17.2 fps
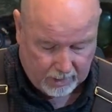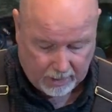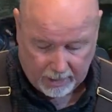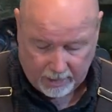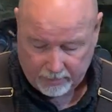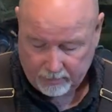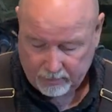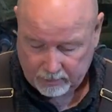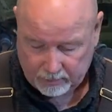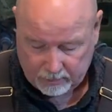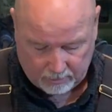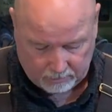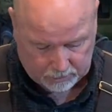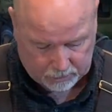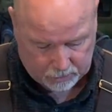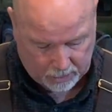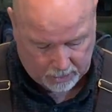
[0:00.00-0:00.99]
and then
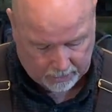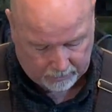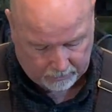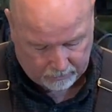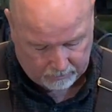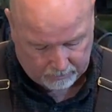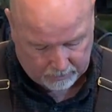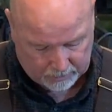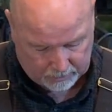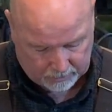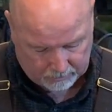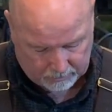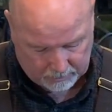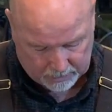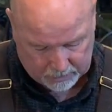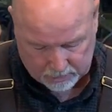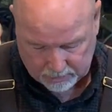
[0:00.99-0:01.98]
double check the
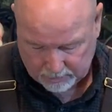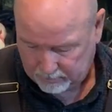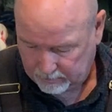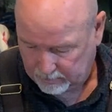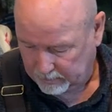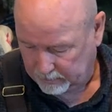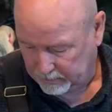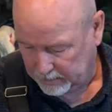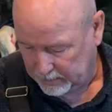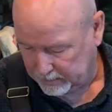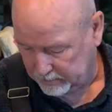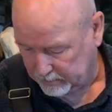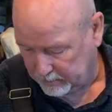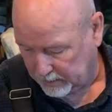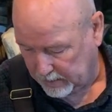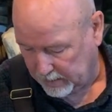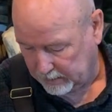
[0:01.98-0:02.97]
dimensions on the
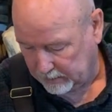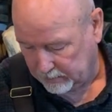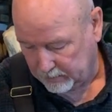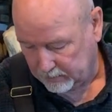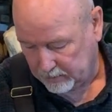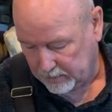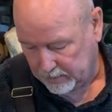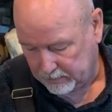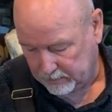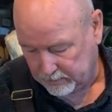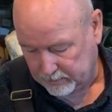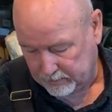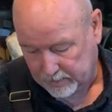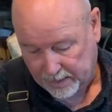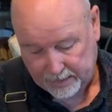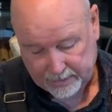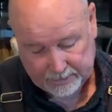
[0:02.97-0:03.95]
inside, in this case
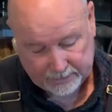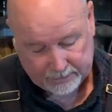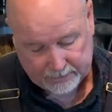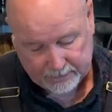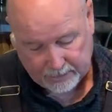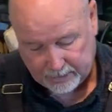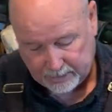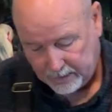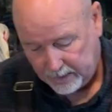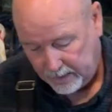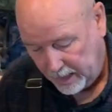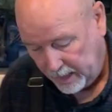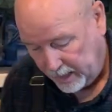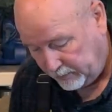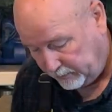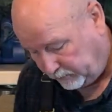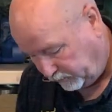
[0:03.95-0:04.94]
exactly
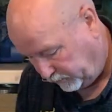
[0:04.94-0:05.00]
10.5